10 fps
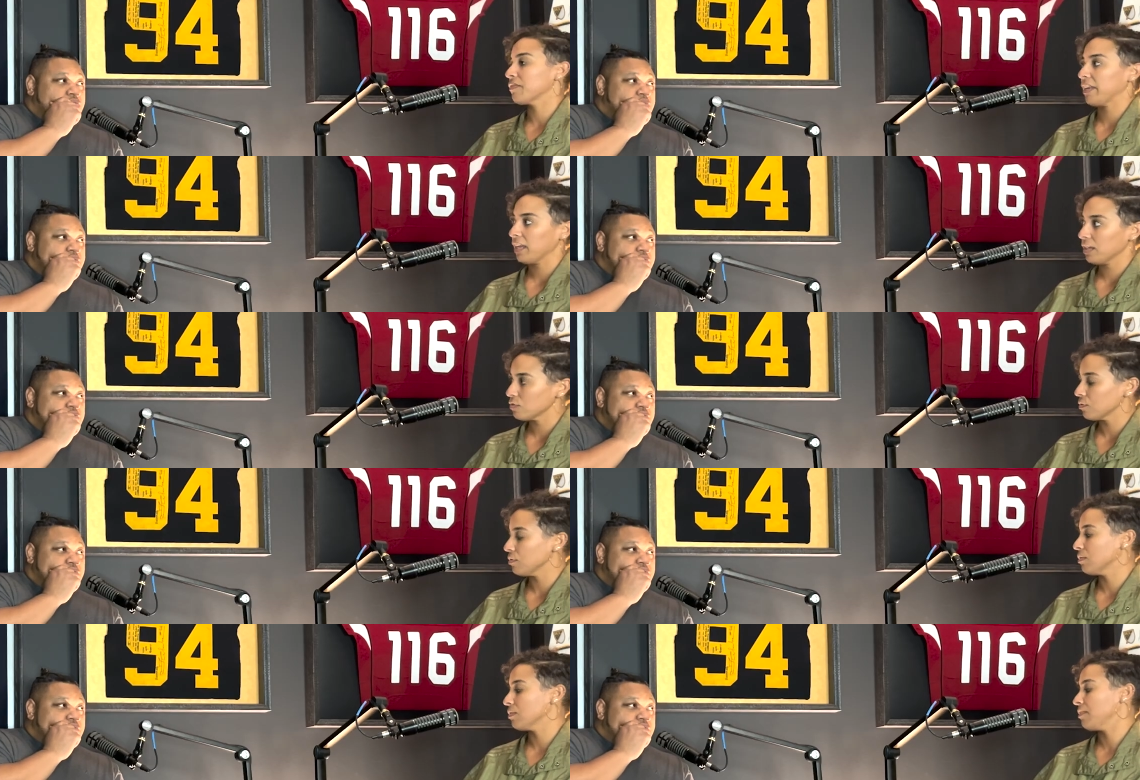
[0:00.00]
Speaker 1: financial
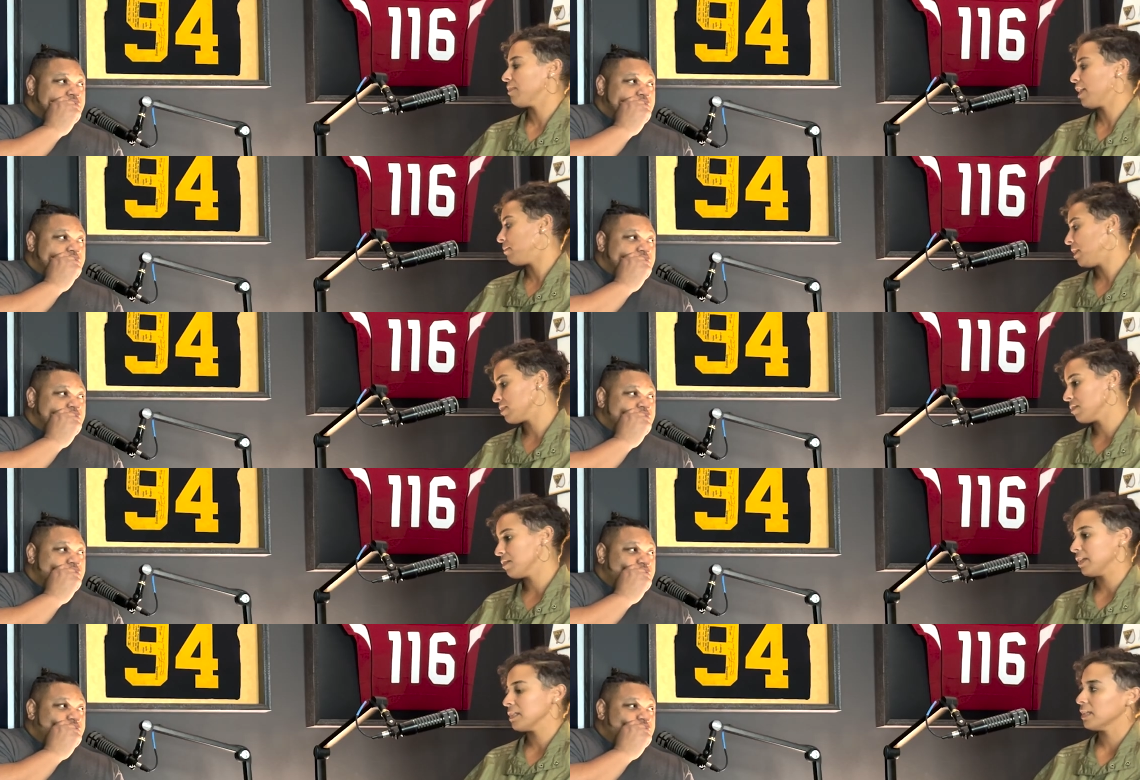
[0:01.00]
or environmental
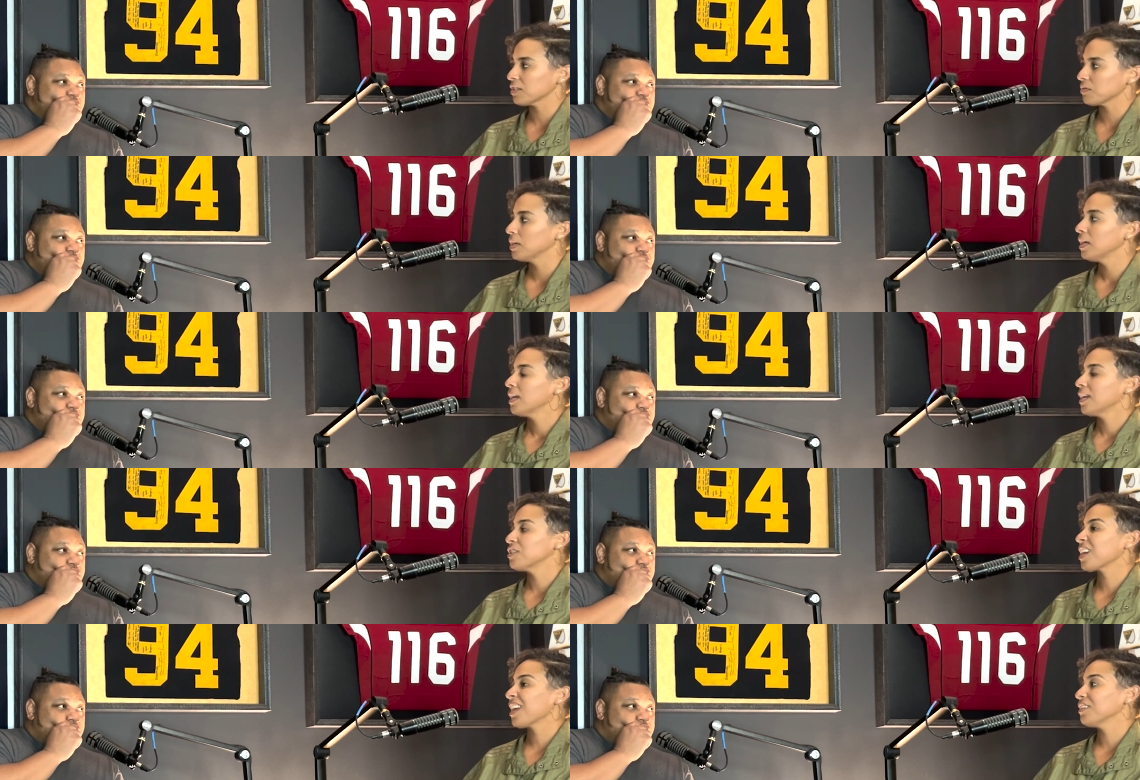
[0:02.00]
or intellectual,
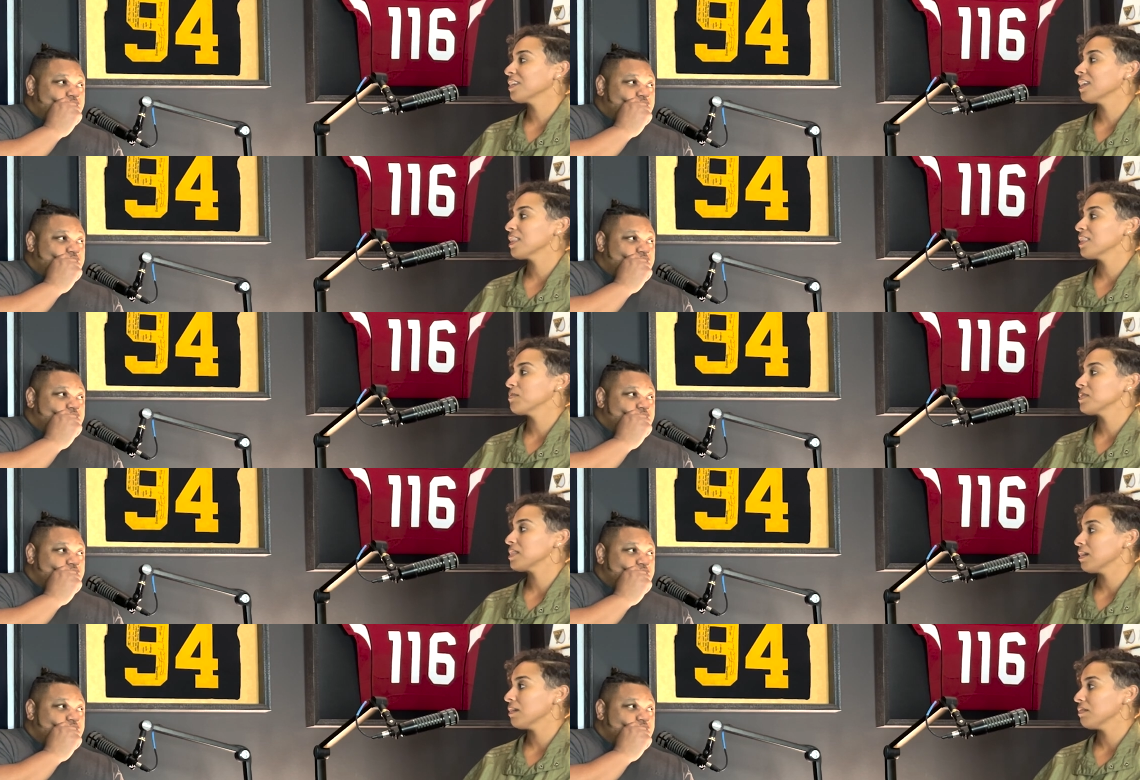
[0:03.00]
and just kind of looking at
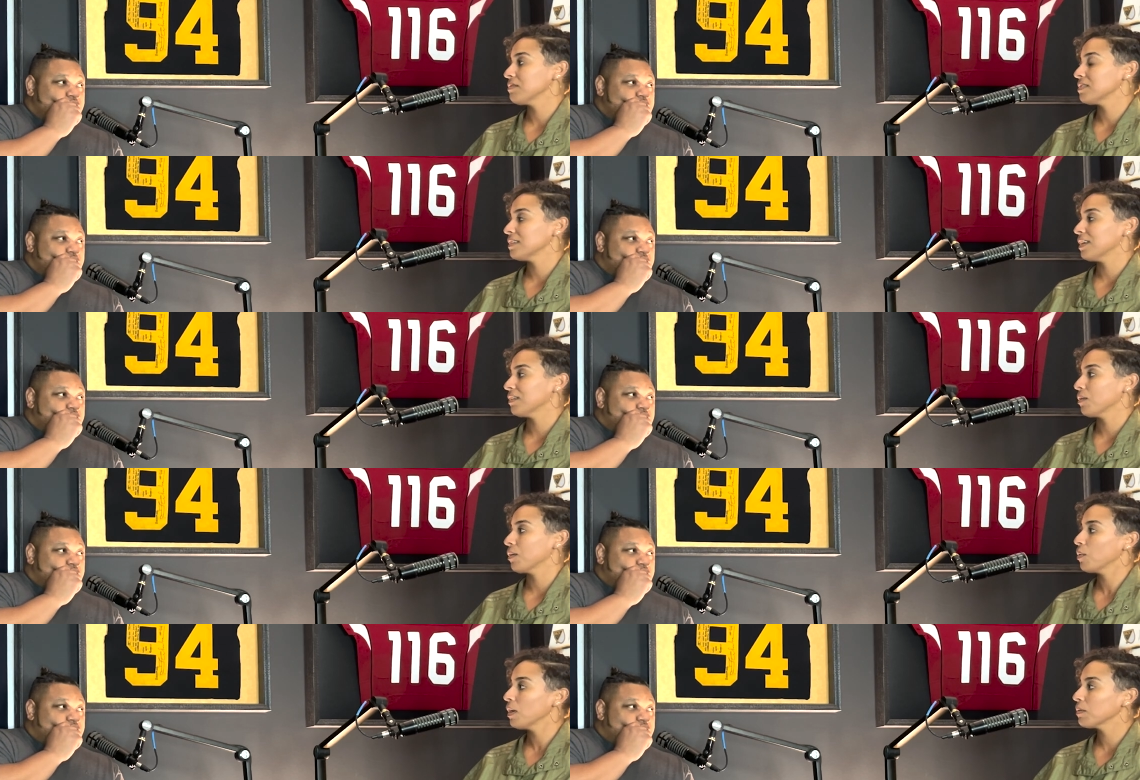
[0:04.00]
themselves and
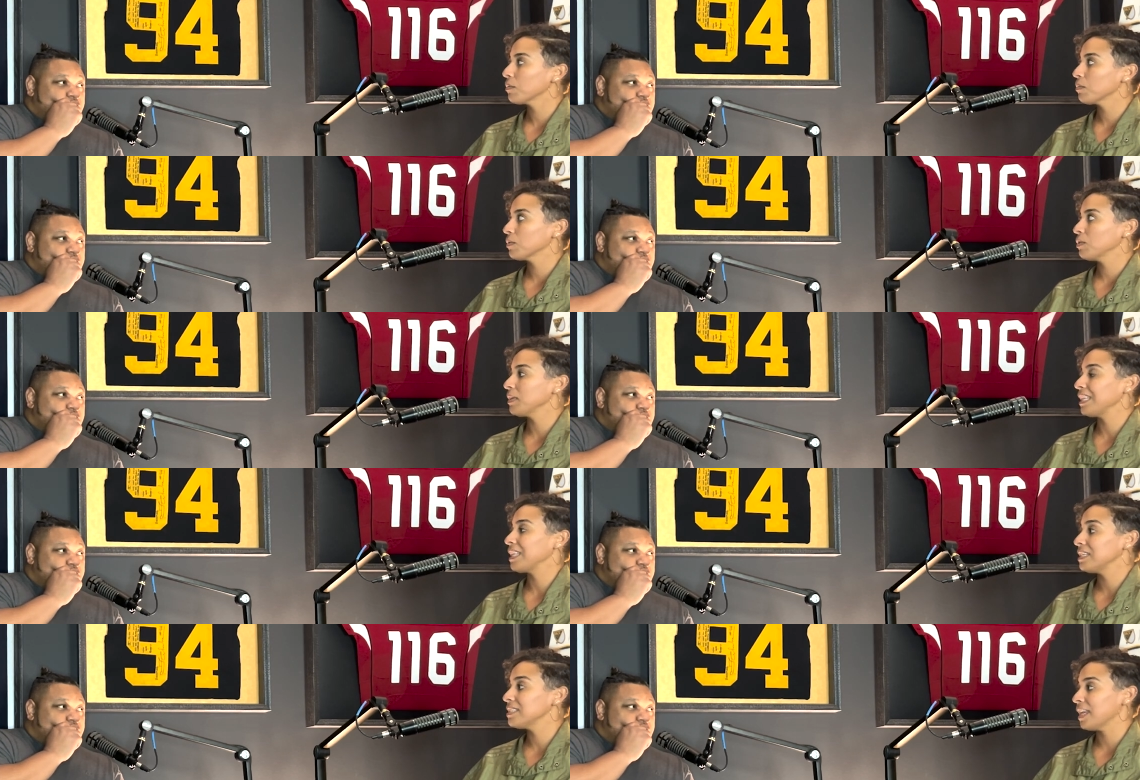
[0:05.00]
going, what do we need
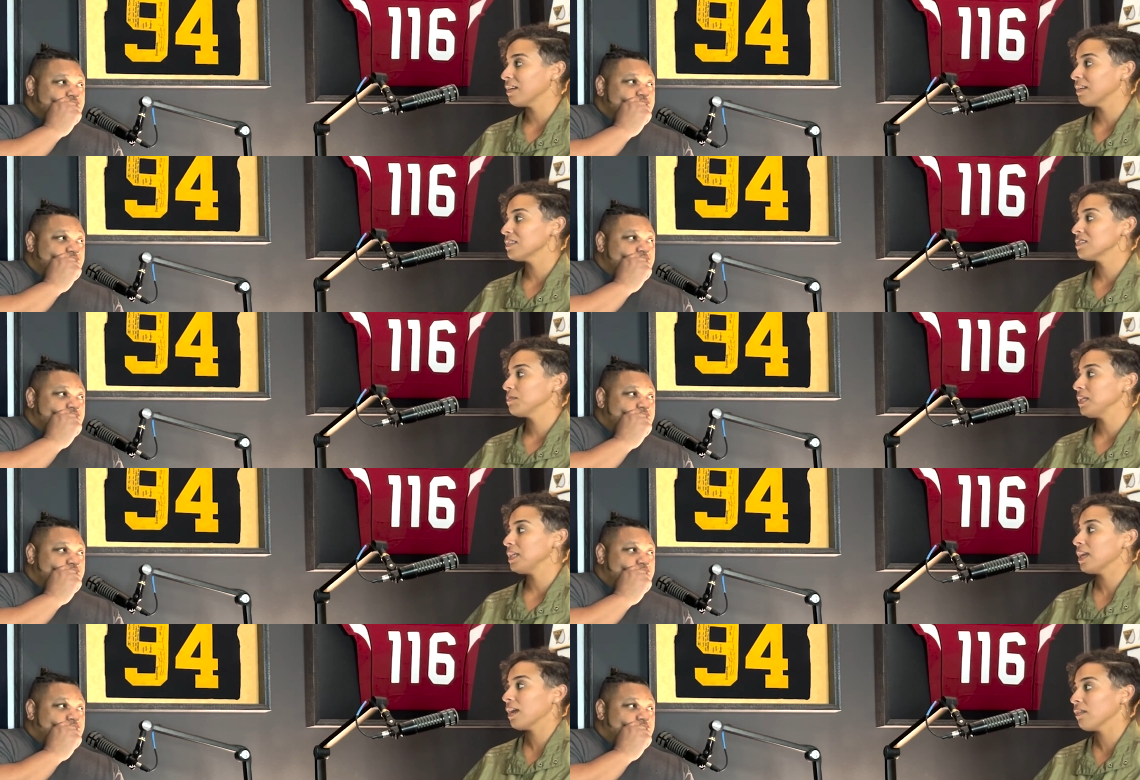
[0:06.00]
in this area to
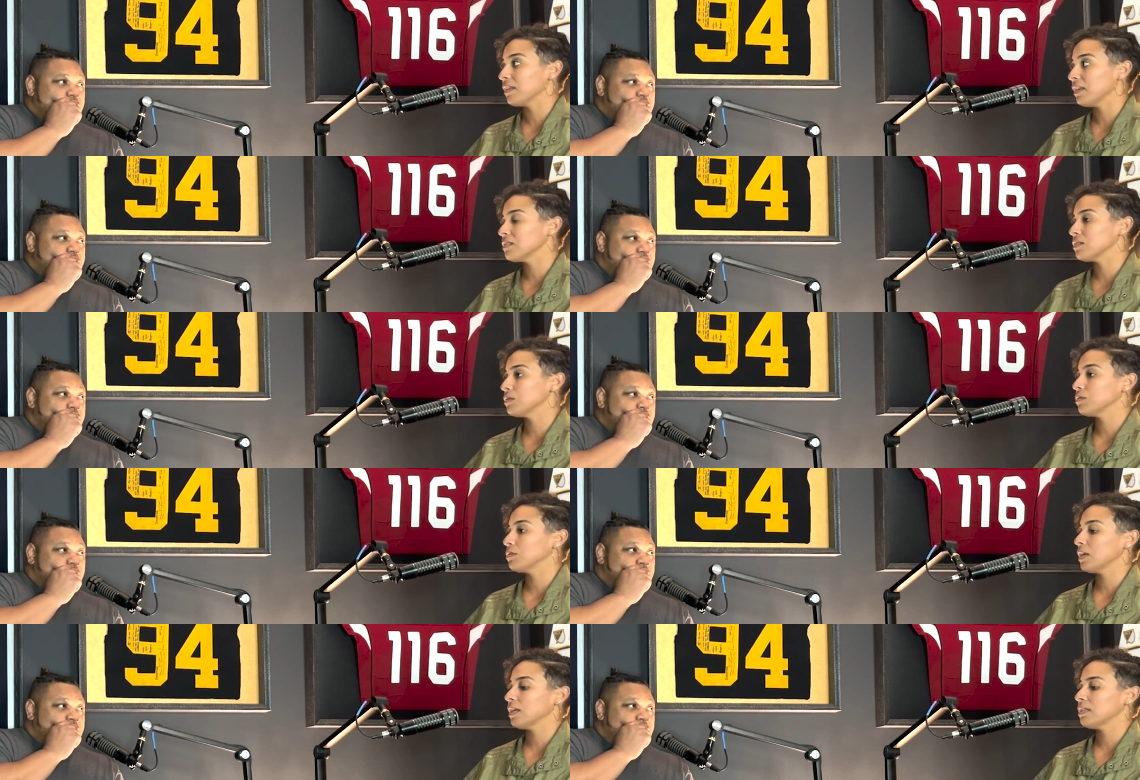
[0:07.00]
be healthy,
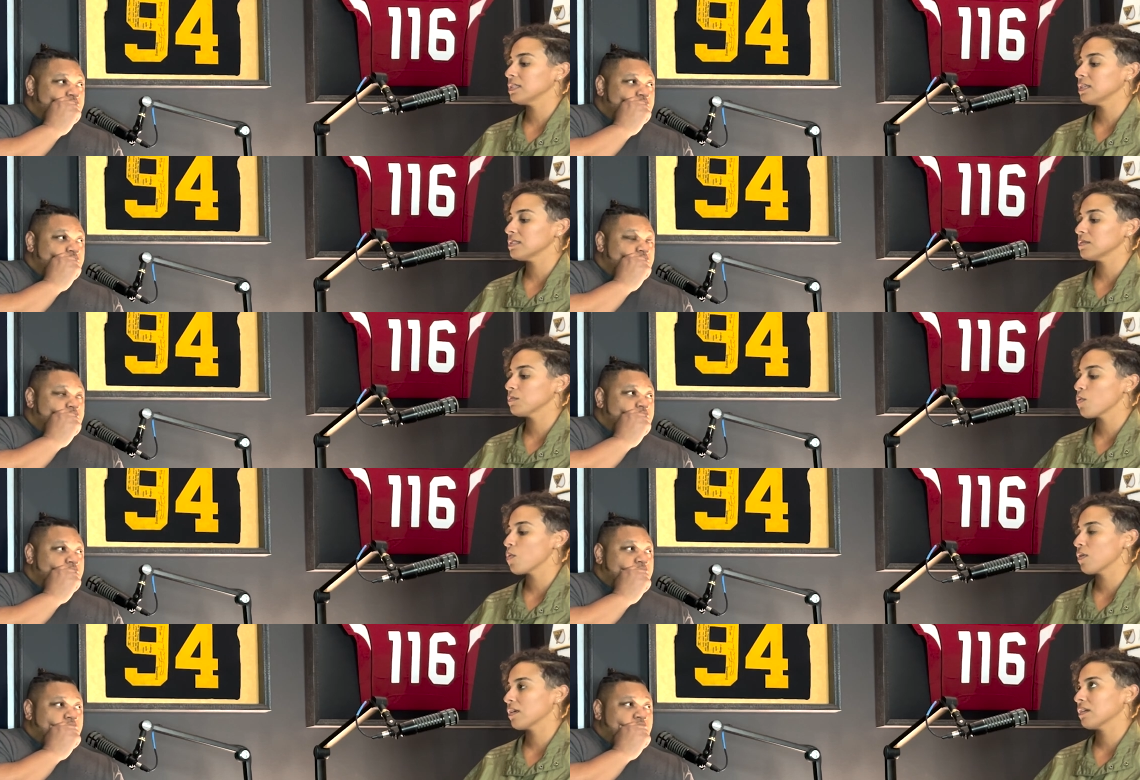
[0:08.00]
to exist
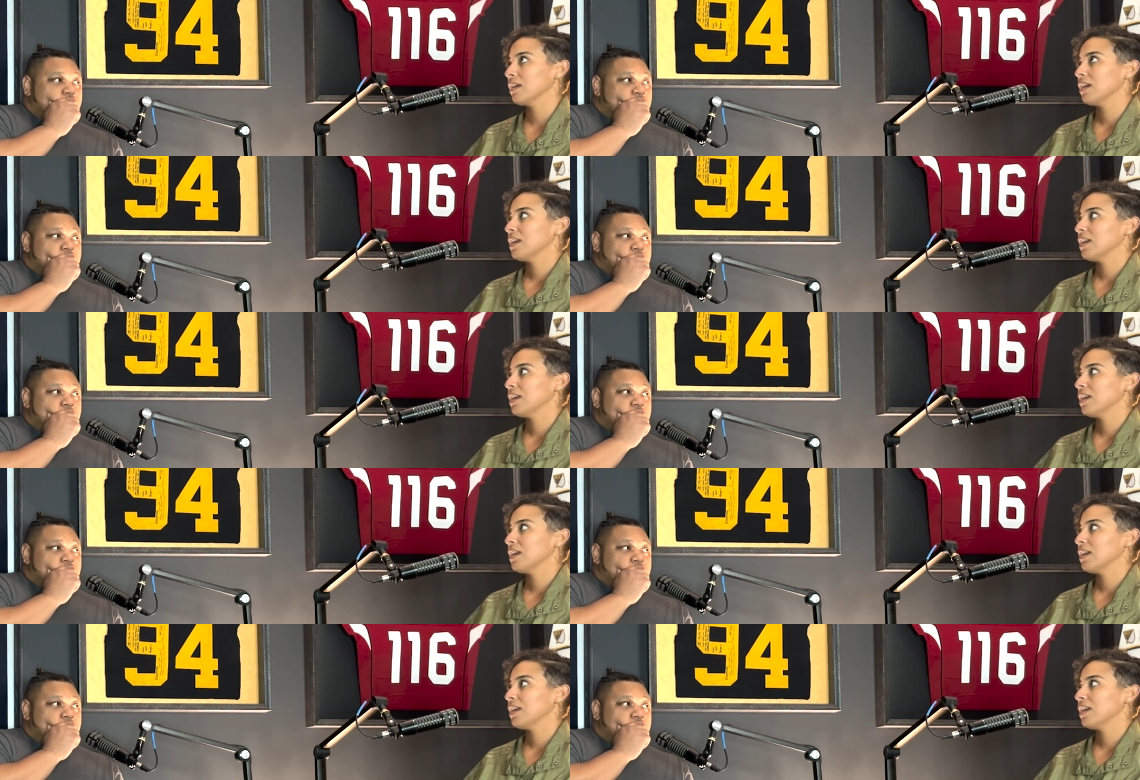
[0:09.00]
more